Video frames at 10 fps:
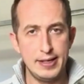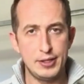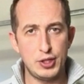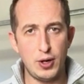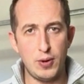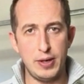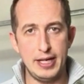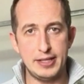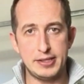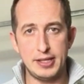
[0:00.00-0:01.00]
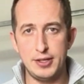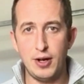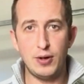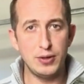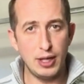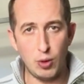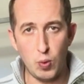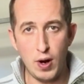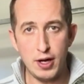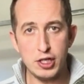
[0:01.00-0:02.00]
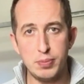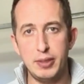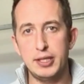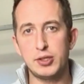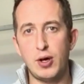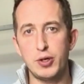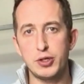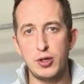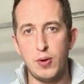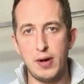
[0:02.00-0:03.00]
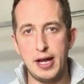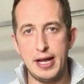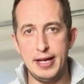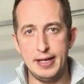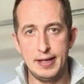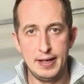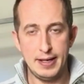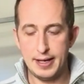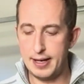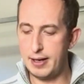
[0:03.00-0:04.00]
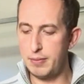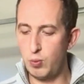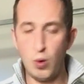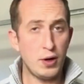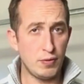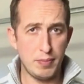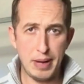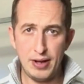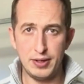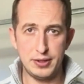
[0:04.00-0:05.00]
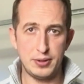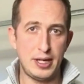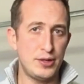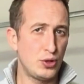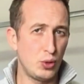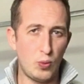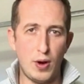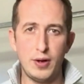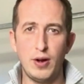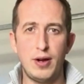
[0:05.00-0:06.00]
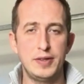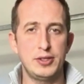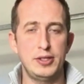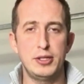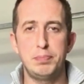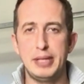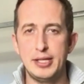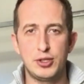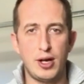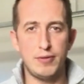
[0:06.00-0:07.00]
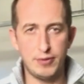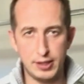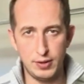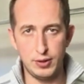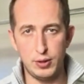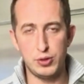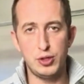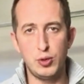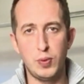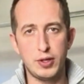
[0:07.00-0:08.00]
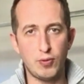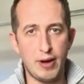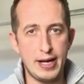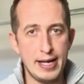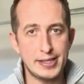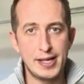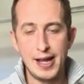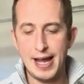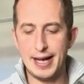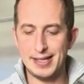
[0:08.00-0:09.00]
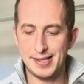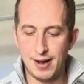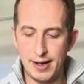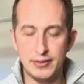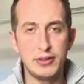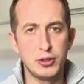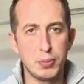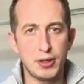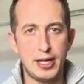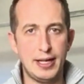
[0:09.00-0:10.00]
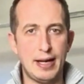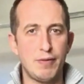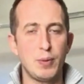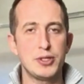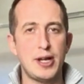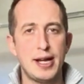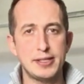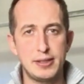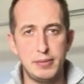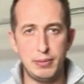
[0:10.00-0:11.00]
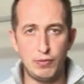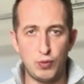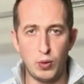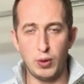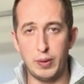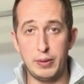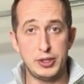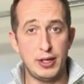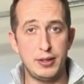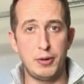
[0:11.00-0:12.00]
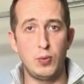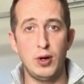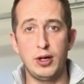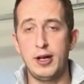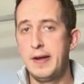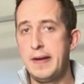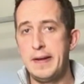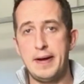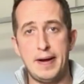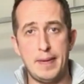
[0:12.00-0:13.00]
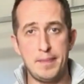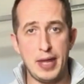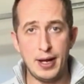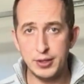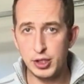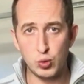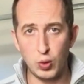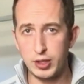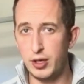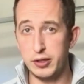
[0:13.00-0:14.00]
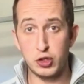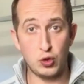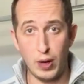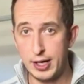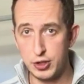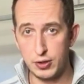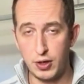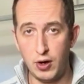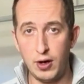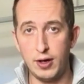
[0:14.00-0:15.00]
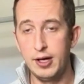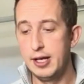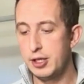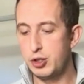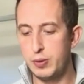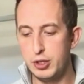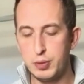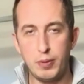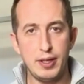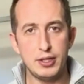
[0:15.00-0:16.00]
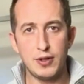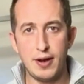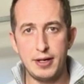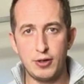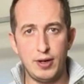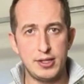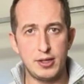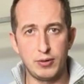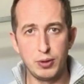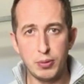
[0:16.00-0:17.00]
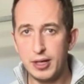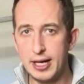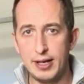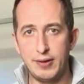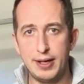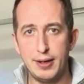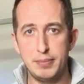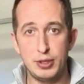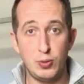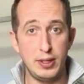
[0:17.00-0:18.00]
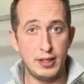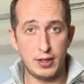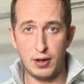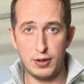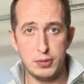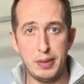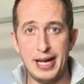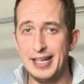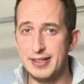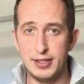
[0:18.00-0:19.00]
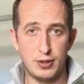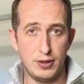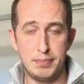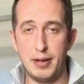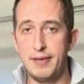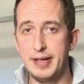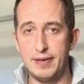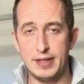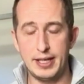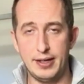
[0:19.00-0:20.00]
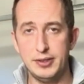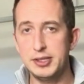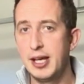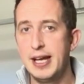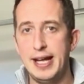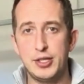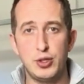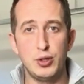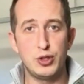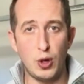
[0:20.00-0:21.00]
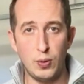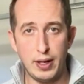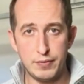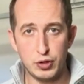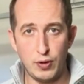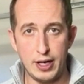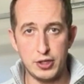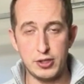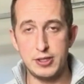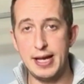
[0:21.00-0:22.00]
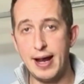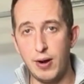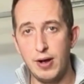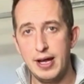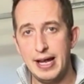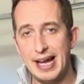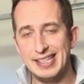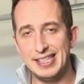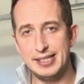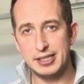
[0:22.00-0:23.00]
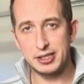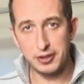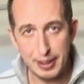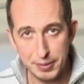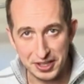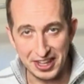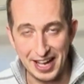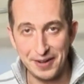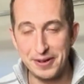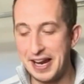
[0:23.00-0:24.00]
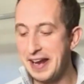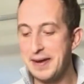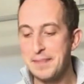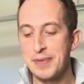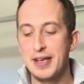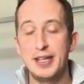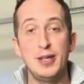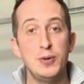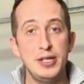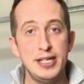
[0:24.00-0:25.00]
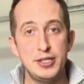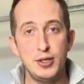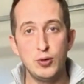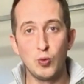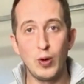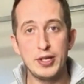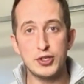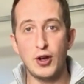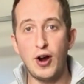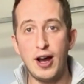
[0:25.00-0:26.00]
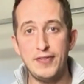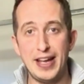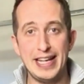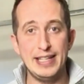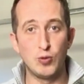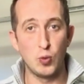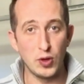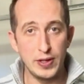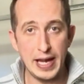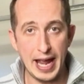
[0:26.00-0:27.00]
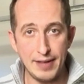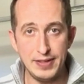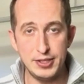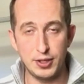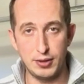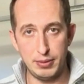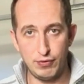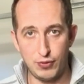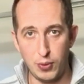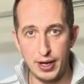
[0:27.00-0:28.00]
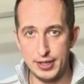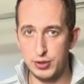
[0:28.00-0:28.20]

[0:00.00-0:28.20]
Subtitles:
So it's not only a wash, but it's also a water repellent, okay? So the water obviously just beads off like you're used to with Rain-X, and it's highly lubricated. Everyone's asking me before when I was telling them at work, how does this work to not scratch your car? So when you spray this on, it creates a lubricating layer between the car's paint, the dirt above it, and everything else, and so you don't have scratches. Now, as a disclaimer to that, okay, you need to rinse off any really heavy dirt beforehand.